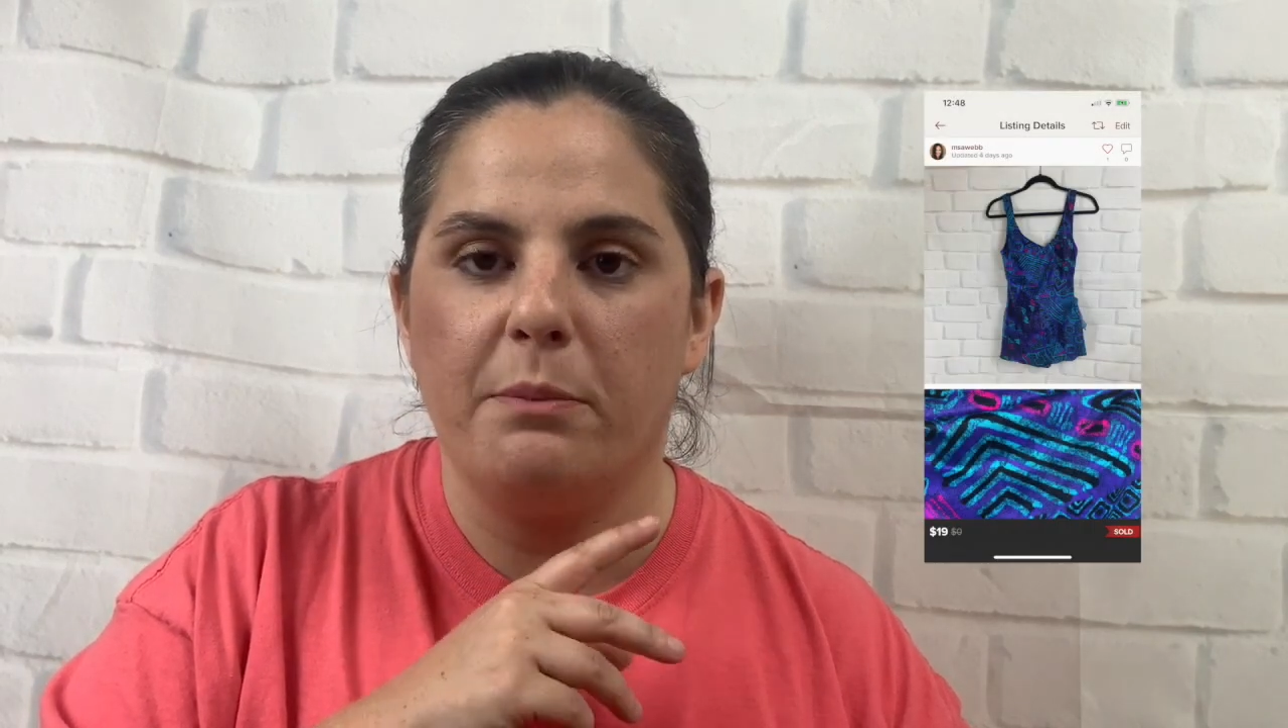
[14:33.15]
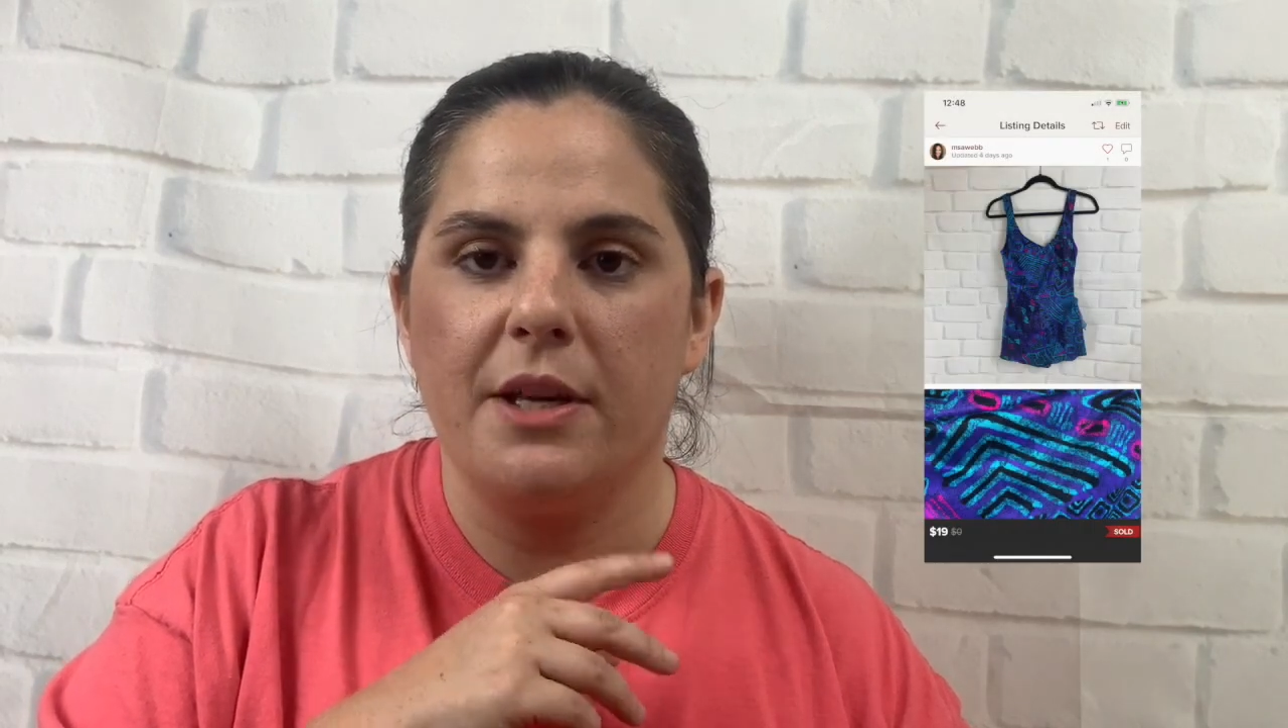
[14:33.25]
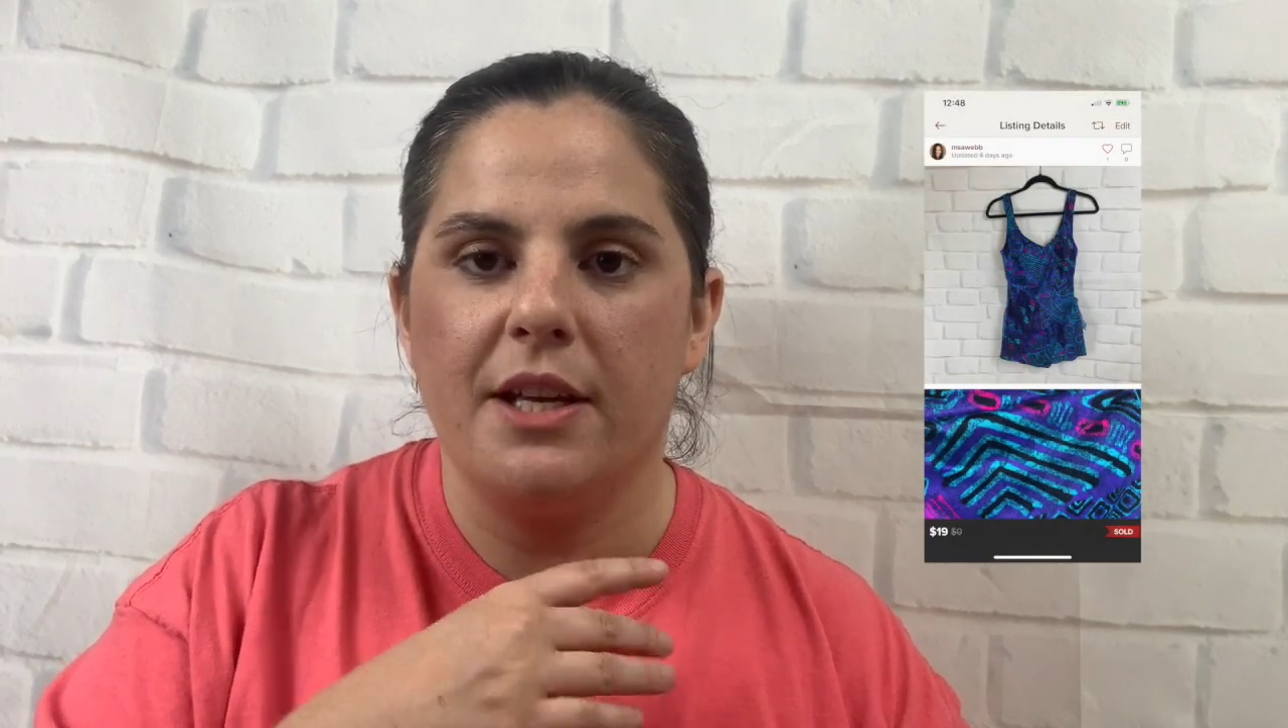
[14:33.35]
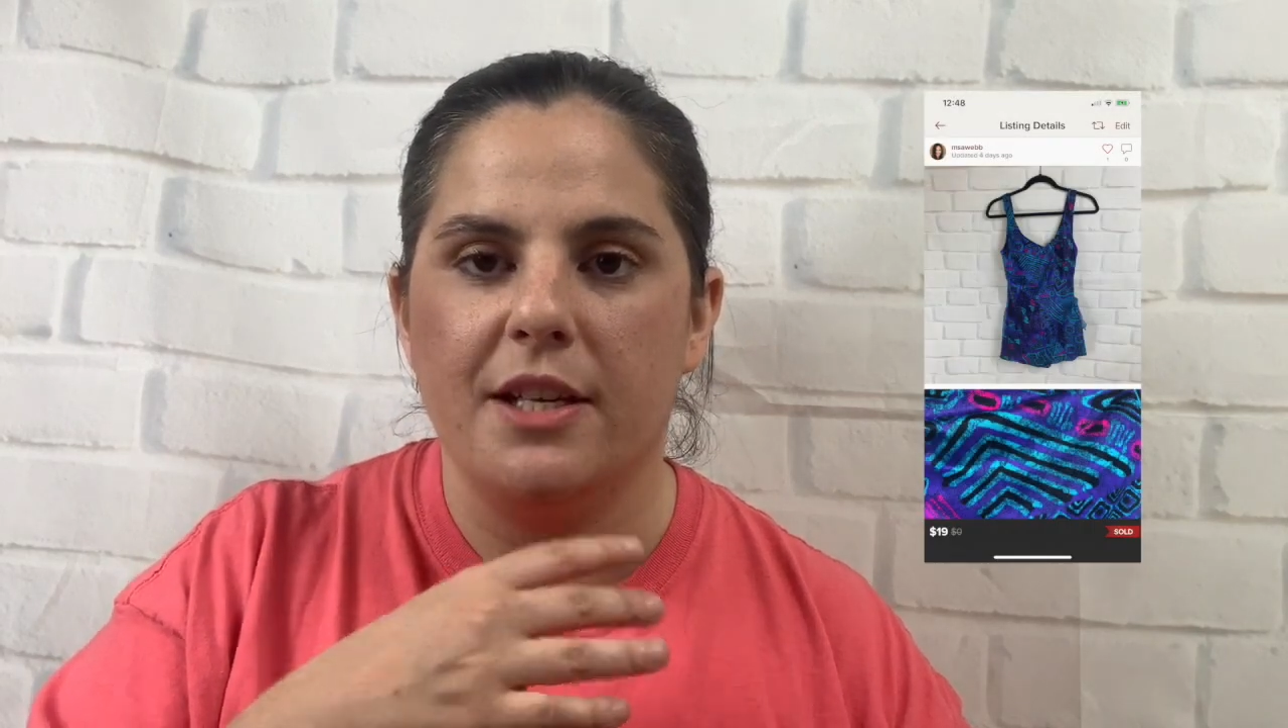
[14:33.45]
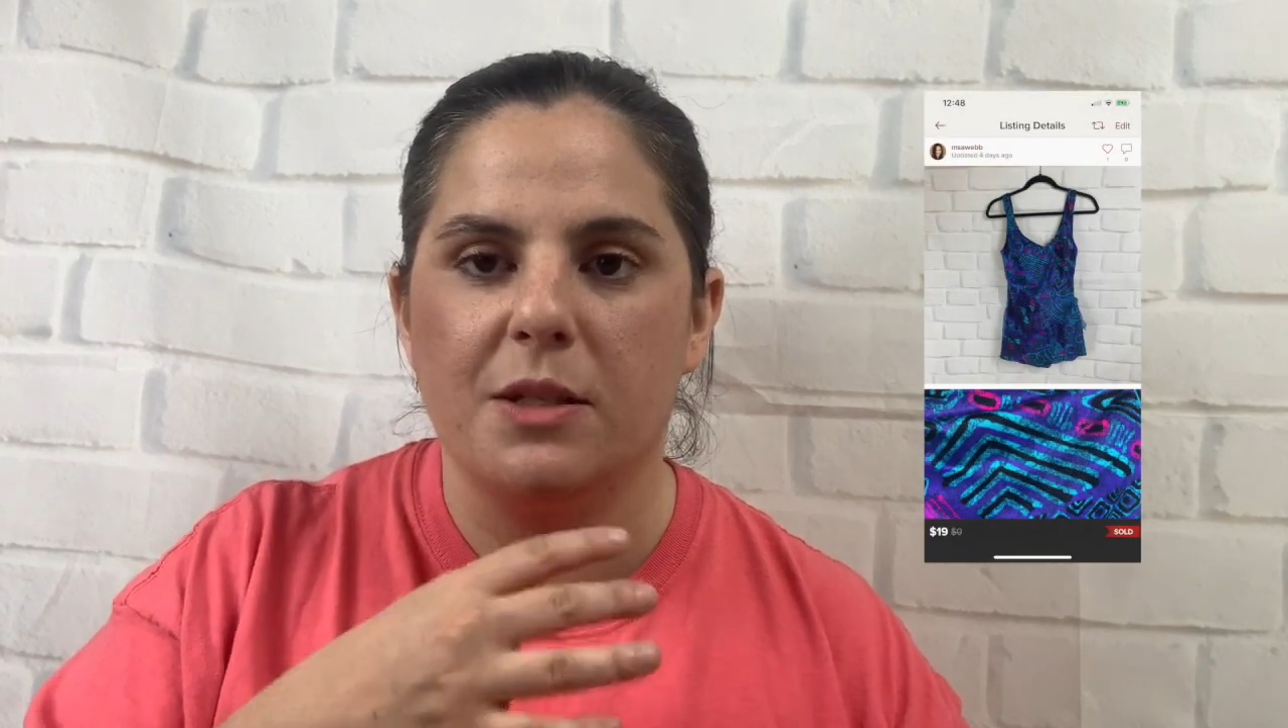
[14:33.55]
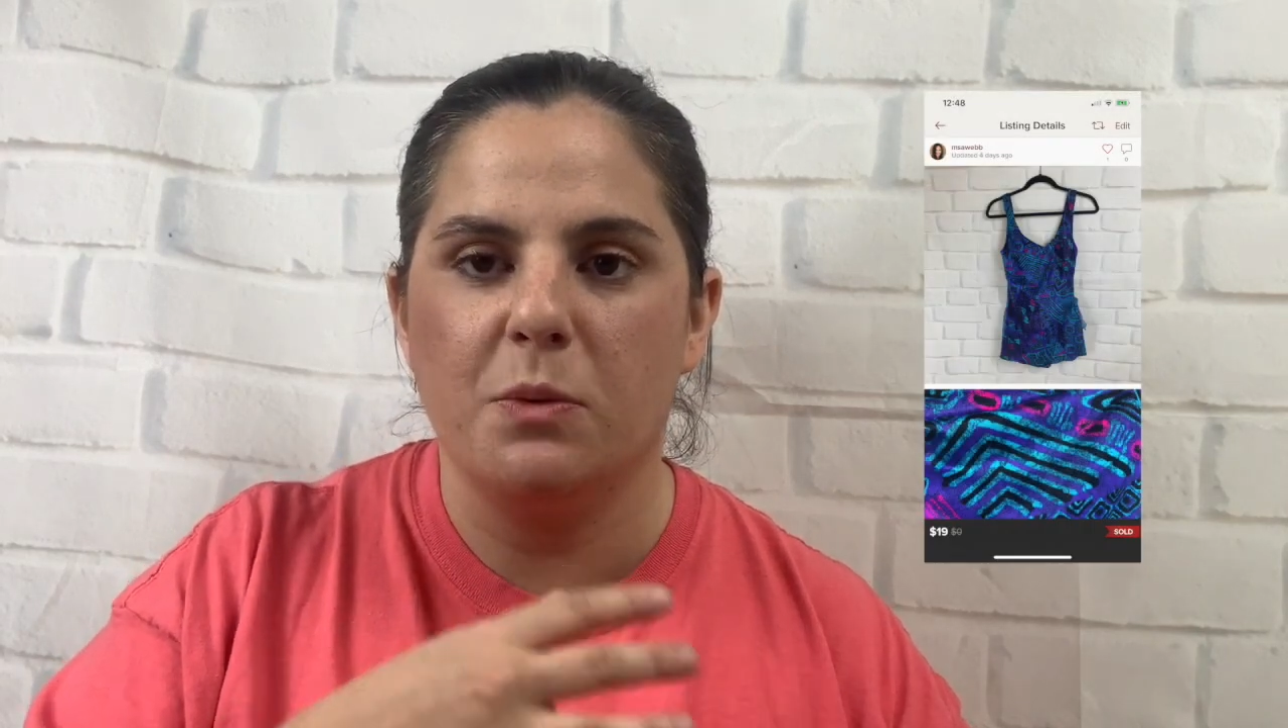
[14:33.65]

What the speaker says: piece